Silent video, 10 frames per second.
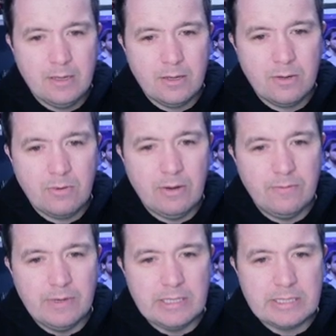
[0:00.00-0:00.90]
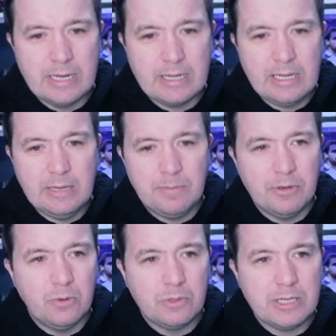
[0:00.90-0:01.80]
Great finish there. Keeper
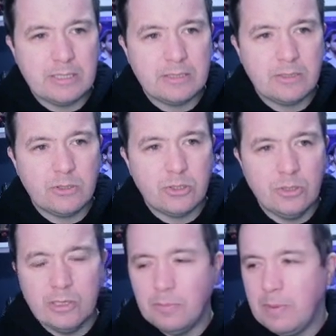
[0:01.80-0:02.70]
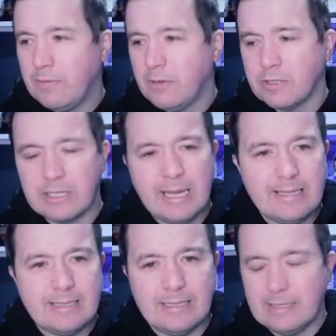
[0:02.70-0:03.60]
no chance. two nil Pafos.
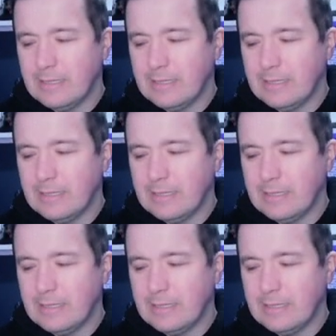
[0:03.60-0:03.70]
Get in.